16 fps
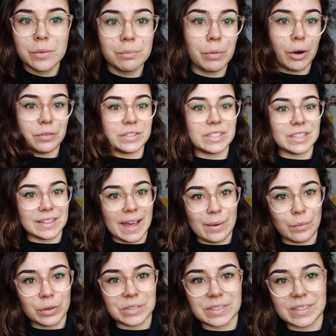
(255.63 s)
But obviously
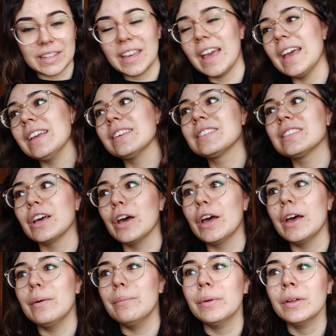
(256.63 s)
that wasn't the case.
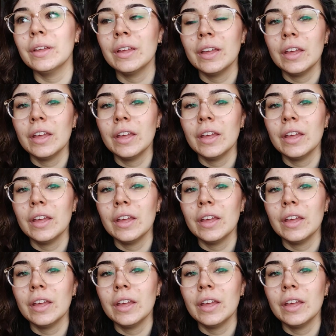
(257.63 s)
Um,